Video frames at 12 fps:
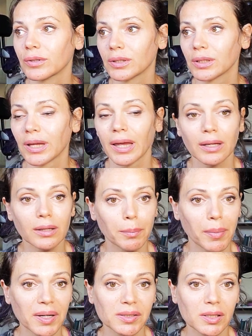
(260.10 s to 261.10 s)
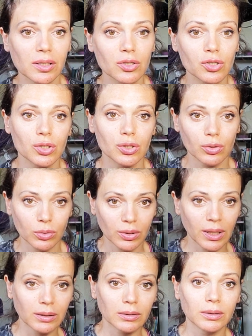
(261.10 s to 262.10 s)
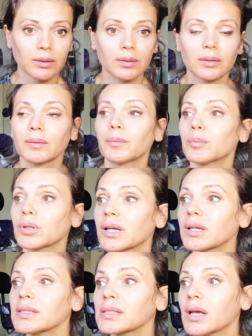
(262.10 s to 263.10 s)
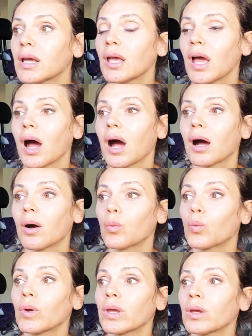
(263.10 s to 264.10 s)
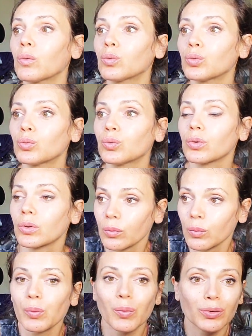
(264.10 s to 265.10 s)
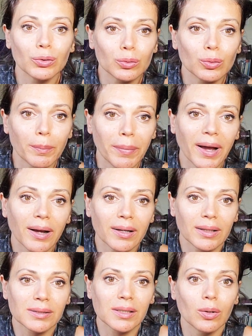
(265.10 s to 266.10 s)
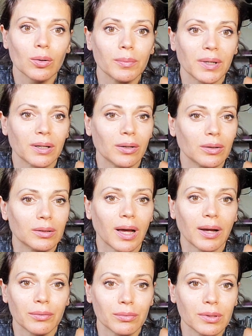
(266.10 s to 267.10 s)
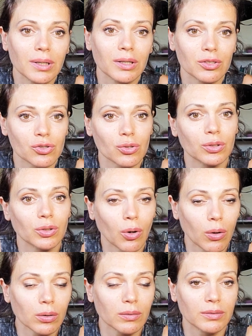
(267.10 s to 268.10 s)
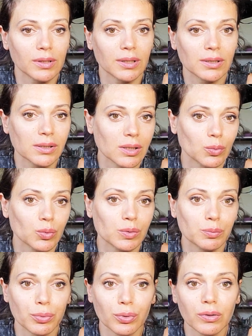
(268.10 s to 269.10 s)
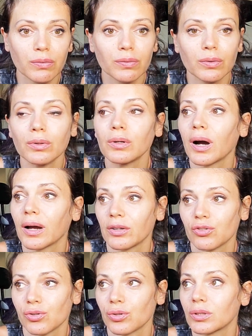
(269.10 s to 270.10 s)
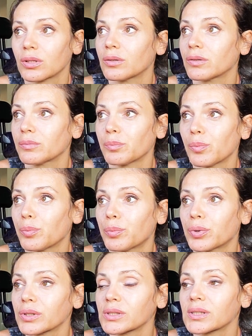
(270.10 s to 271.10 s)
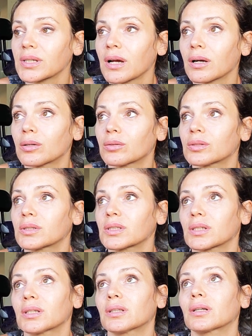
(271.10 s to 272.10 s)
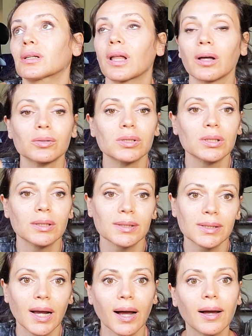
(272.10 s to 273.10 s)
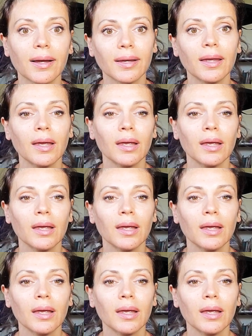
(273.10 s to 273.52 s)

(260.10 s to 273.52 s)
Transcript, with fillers: a gate, a passage to another place. Uh, we would, would want to look back and say, oh my God, I really enjoyed all of this. It was beautiful. I enjoyed the bird sounds and the clouds in the sky